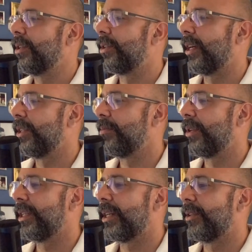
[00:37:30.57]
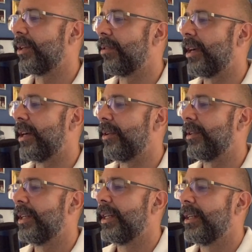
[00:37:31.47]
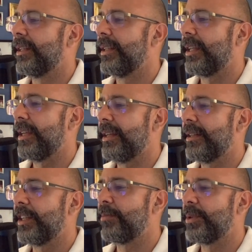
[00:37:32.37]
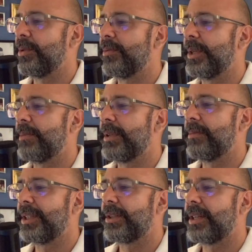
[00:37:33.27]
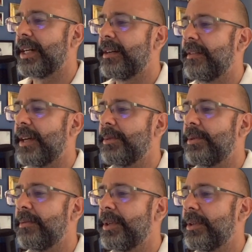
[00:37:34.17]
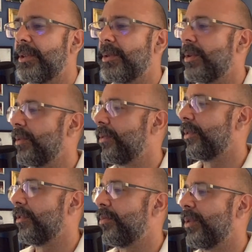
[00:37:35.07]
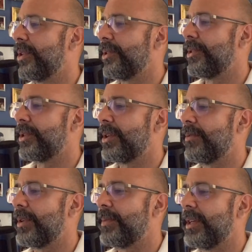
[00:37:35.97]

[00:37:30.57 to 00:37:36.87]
trying to bring down the crown. The king, desperate to avoid a public trial that would reveal his court was full of poisoners, covered up the